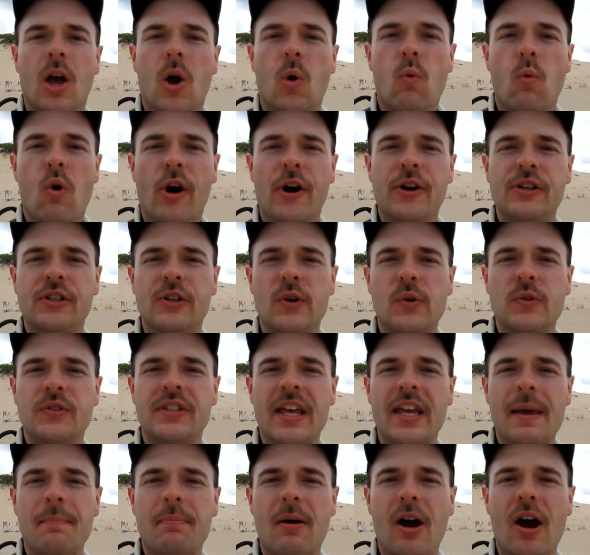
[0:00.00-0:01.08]
Warren Dunes
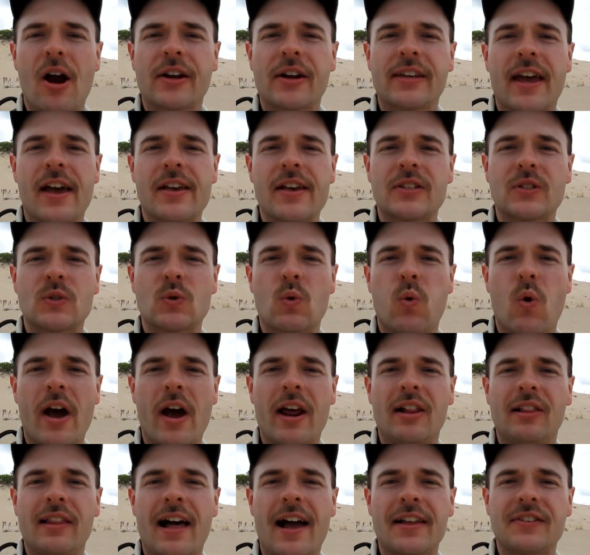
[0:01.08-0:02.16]
State Park has quite
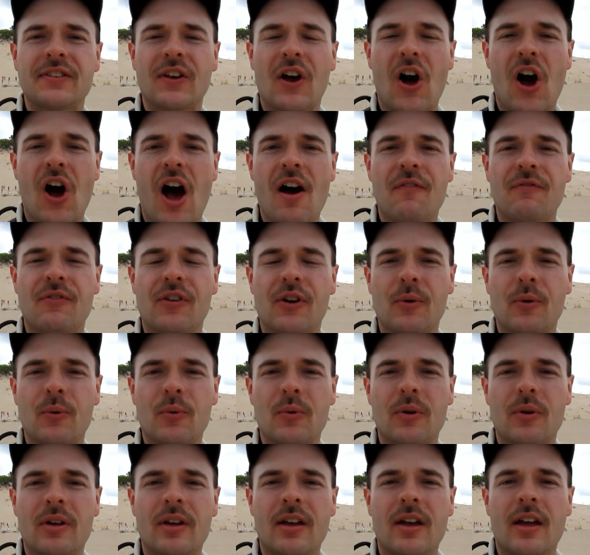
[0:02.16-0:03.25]
a lot to offer
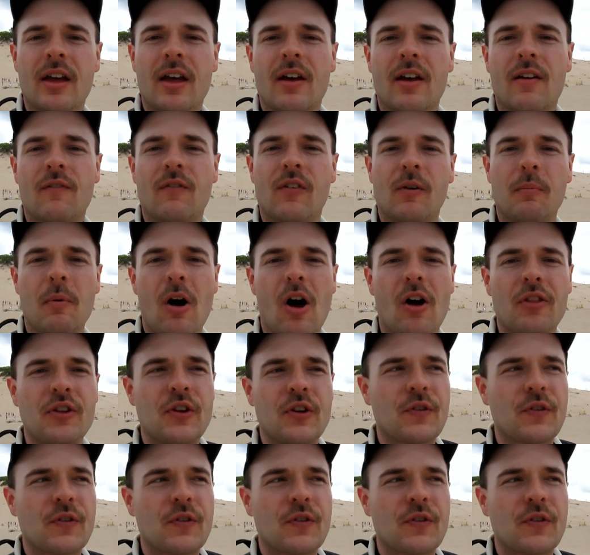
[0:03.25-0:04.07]
from all the